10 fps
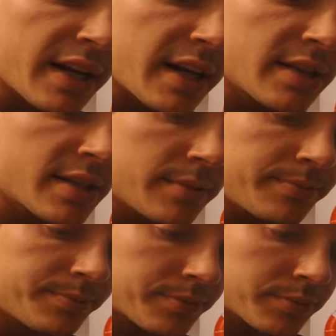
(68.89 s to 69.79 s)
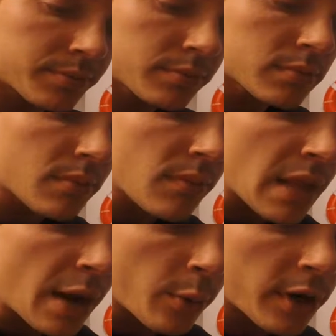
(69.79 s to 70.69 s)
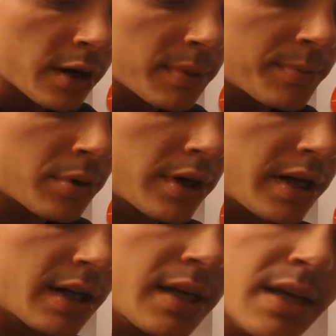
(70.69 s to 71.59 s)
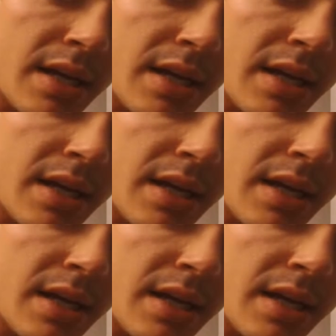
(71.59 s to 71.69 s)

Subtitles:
eggs, and we're going to be putting